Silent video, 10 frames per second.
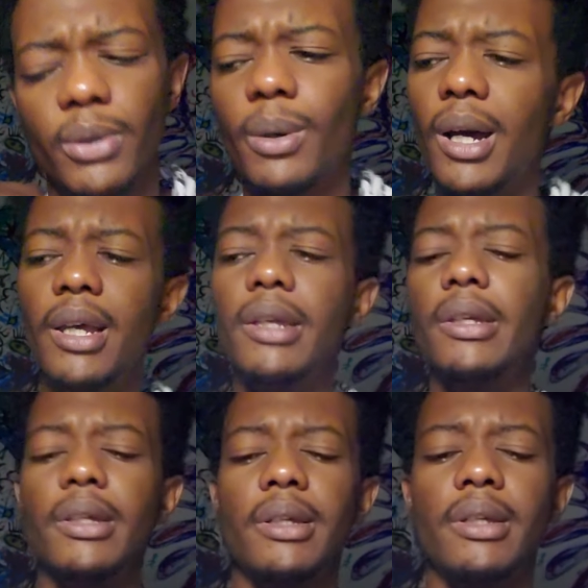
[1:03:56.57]
I?
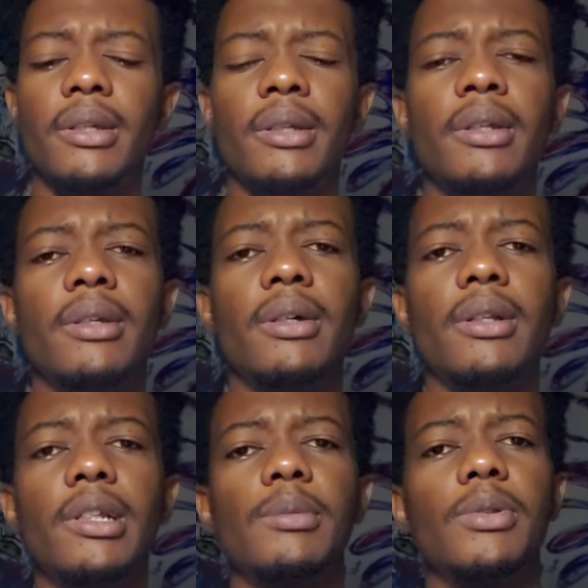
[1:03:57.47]

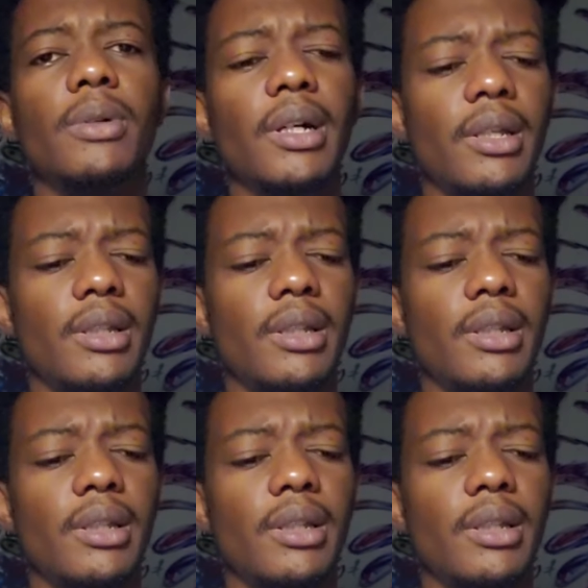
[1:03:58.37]
Hold up, do I?